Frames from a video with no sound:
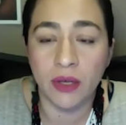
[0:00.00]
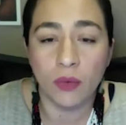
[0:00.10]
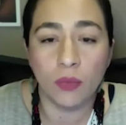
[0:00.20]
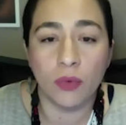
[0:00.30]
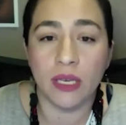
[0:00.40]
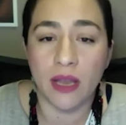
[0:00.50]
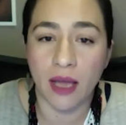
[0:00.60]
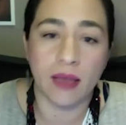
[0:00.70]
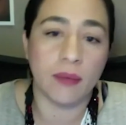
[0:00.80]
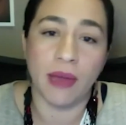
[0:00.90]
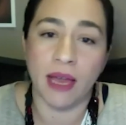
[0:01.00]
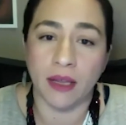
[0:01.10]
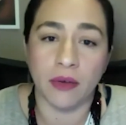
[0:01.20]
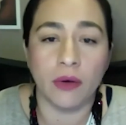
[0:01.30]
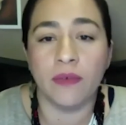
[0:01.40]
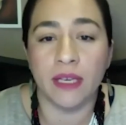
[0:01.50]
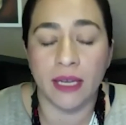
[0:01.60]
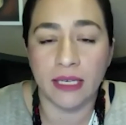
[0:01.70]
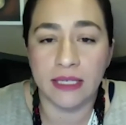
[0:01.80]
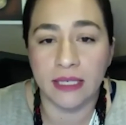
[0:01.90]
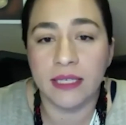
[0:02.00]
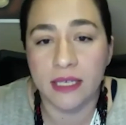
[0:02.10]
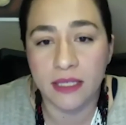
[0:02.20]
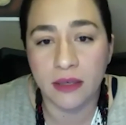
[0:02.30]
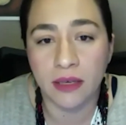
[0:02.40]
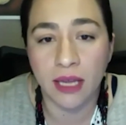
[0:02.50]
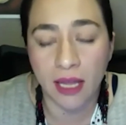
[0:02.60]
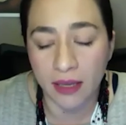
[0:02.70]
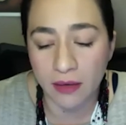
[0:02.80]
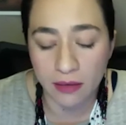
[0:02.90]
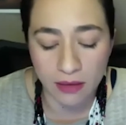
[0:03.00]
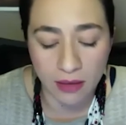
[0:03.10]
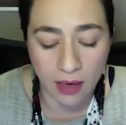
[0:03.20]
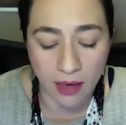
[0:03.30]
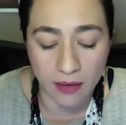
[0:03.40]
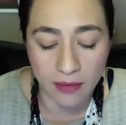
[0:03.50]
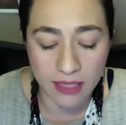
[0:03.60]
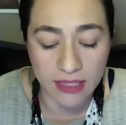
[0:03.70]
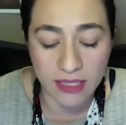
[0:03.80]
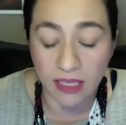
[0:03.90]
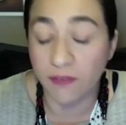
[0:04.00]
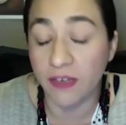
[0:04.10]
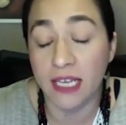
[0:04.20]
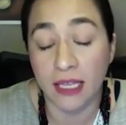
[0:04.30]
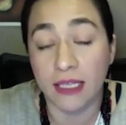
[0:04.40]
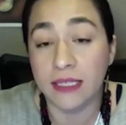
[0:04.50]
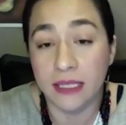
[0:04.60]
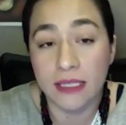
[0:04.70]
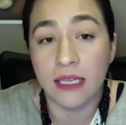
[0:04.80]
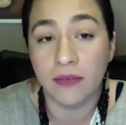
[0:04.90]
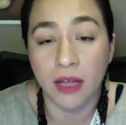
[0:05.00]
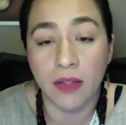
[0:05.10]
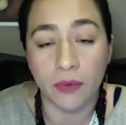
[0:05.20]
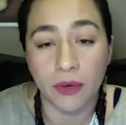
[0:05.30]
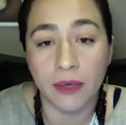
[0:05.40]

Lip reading: would not impact COVID-19 testing and fatalities in the state of California.